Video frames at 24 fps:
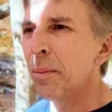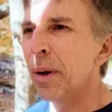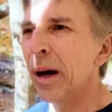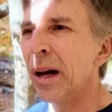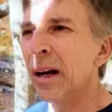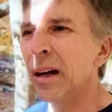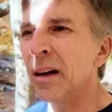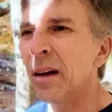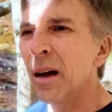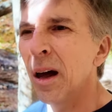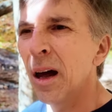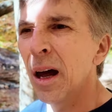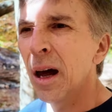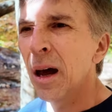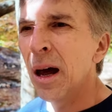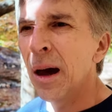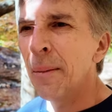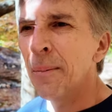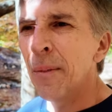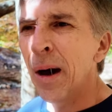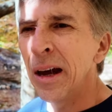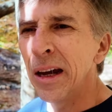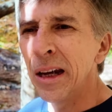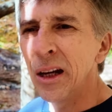But
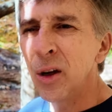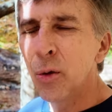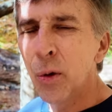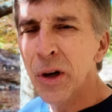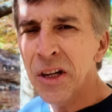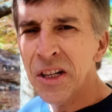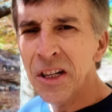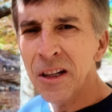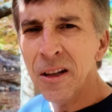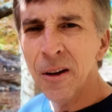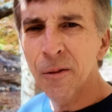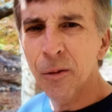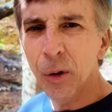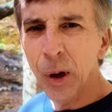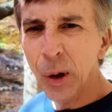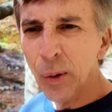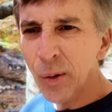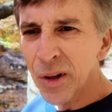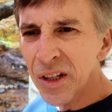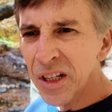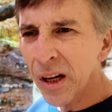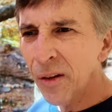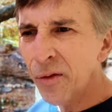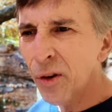increasing the
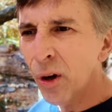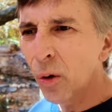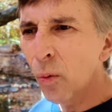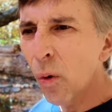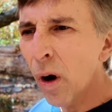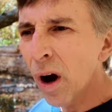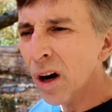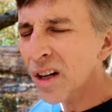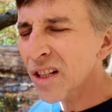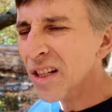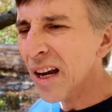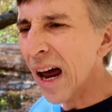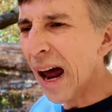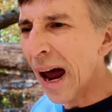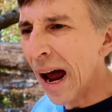frequency of your walks